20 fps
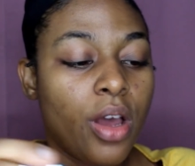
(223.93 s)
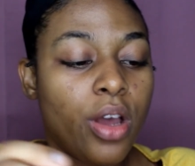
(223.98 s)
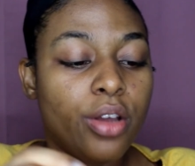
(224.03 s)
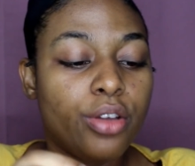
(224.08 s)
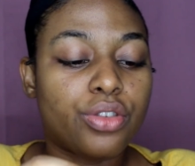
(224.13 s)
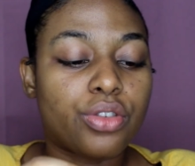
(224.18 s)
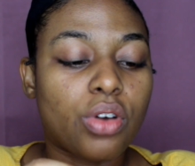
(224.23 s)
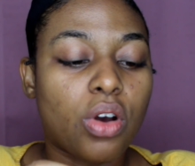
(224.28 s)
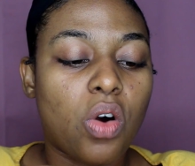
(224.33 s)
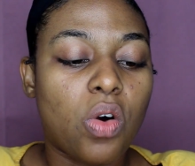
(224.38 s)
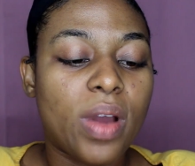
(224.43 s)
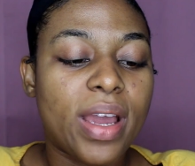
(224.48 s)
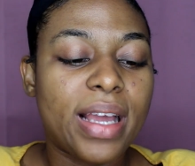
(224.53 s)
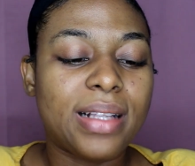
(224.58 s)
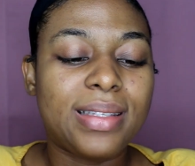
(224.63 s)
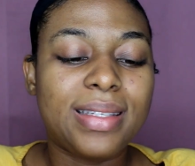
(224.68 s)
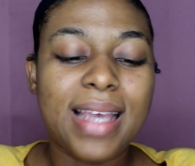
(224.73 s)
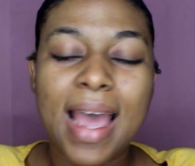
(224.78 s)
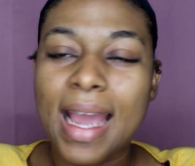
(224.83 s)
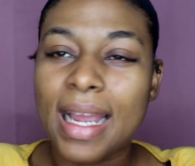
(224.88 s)
So
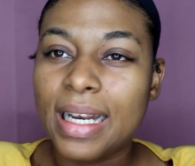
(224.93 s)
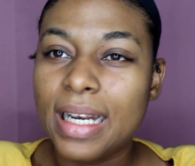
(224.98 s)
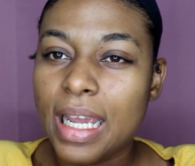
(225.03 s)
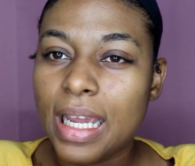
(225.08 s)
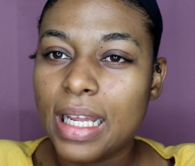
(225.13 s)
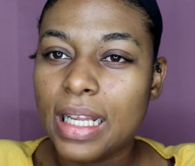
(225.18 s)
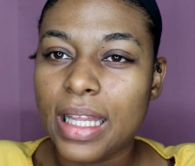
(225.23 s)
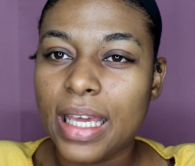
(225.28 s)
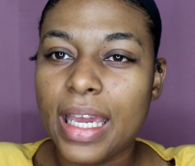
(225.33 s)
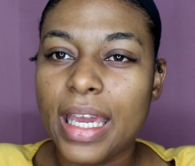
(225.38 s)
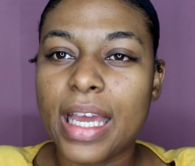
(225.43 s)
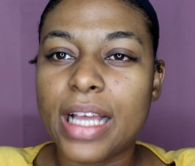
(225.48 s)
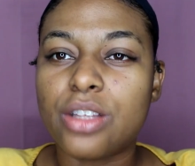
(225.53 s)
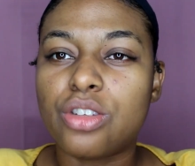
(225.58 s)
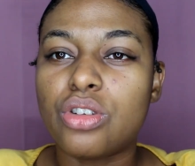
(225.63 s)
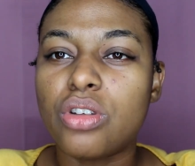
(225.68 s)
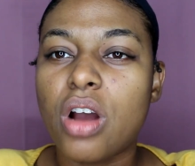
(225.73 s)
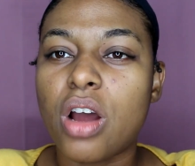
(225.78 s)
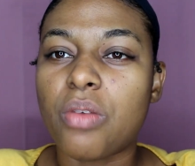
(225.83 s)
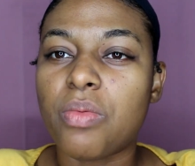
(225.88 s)
technically
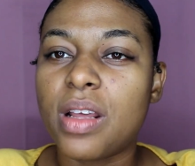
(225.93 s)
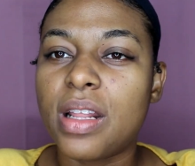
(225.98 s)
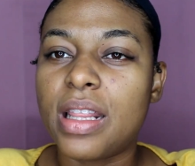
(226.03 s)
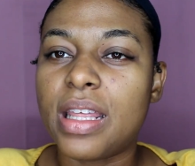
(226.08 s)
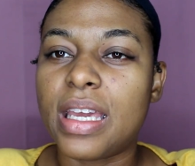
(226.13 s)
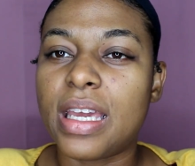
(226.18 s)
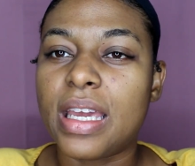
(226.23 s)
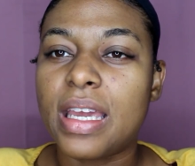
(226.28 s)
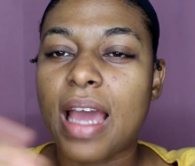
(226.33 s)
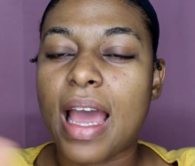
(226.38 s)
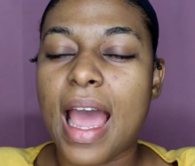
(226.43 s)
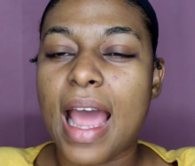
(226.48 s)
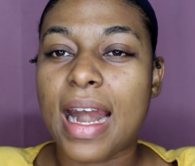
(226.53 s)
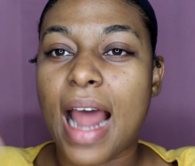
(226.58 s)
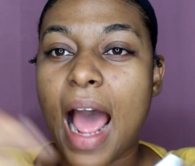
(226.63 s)
it's not really an